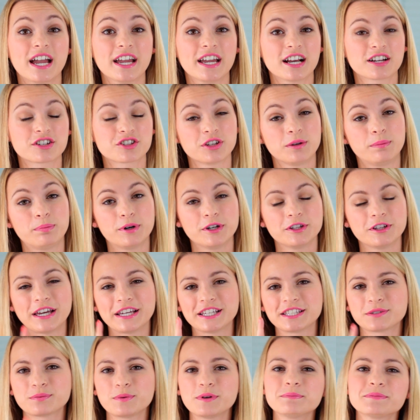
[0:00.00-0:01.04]
I actually put like
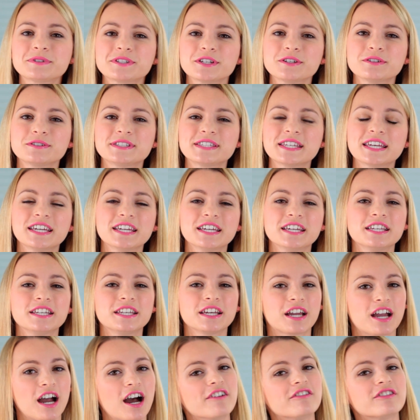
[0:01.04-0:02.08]
swimsuits in
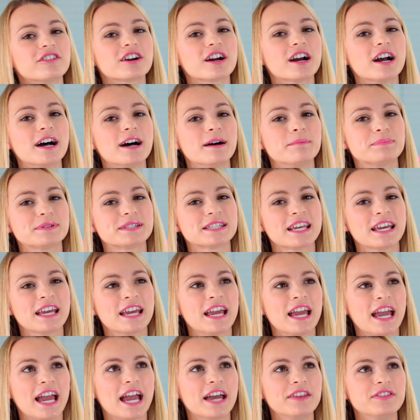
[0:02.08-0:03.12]
and cover-ups.
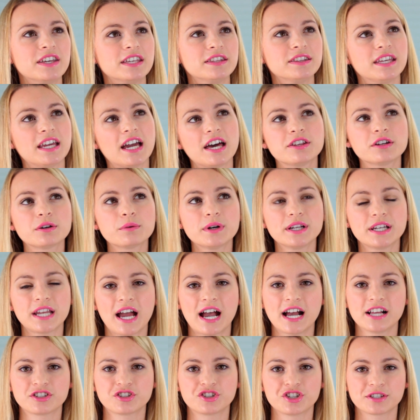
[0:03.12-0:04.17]
And then the other one
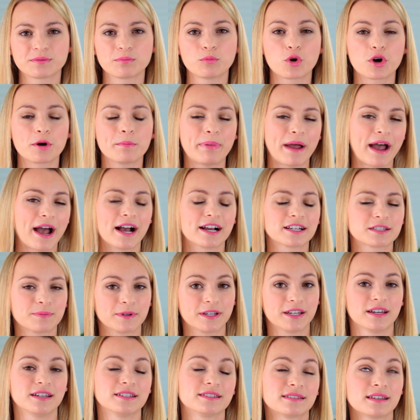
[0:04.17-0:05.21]
has just more bags
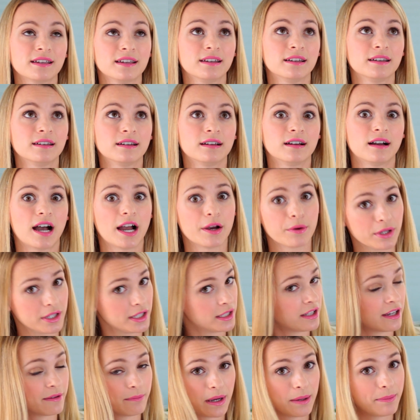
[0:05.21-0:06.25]
because I really
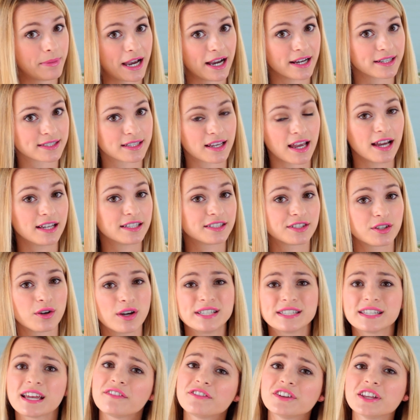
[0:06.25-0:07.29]
love my bags, guys, so I
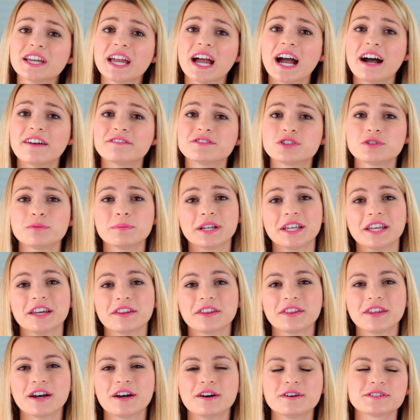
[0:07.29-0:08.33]
definitely have too many
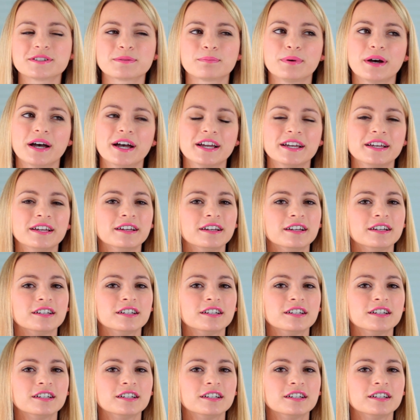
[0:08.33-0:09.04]
of those, but